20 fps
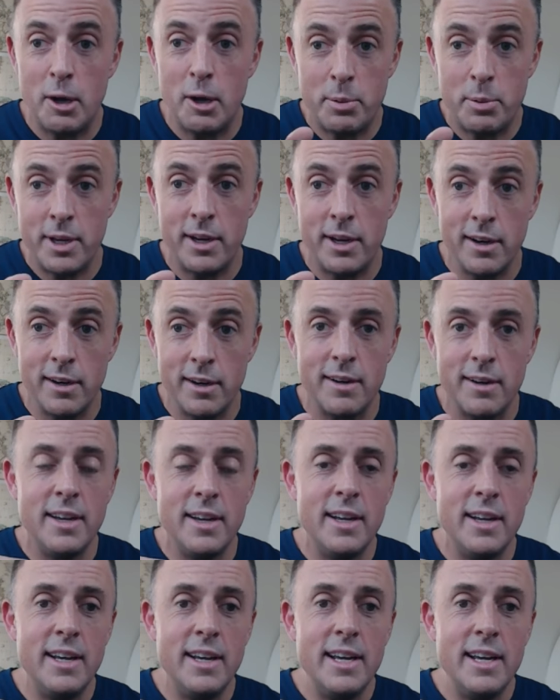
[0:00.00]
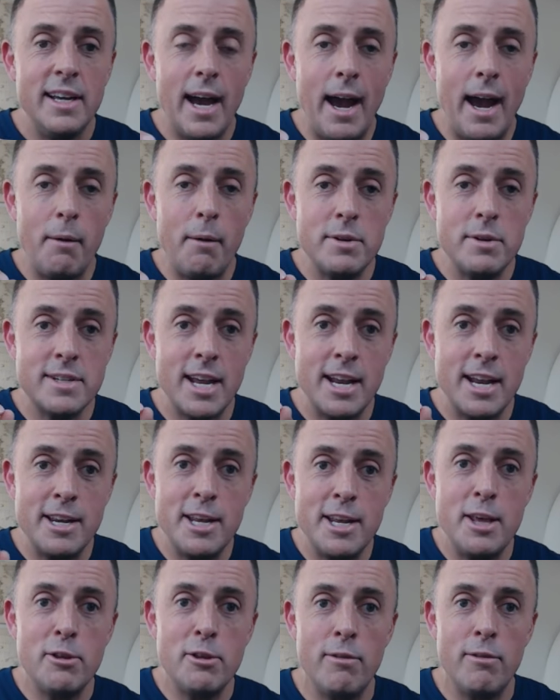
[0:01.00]
up here, I would say
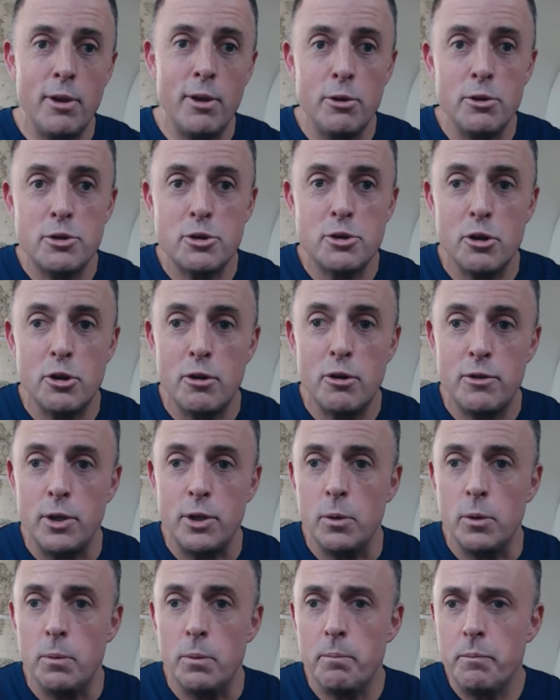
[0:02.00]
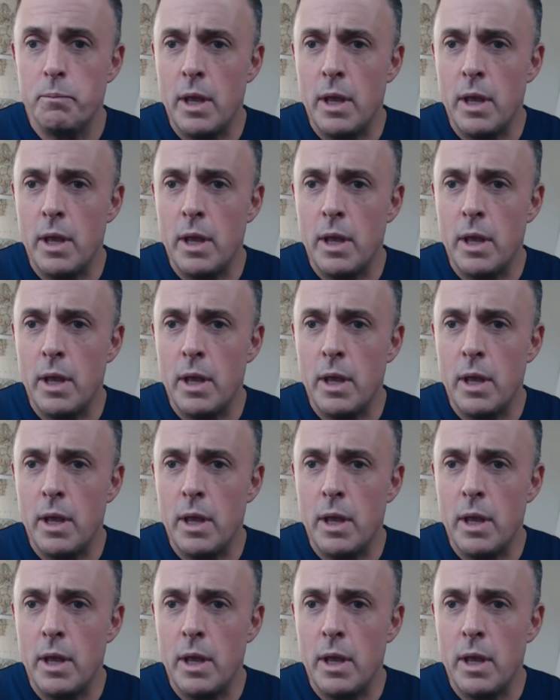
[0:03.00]
neither of those serve you.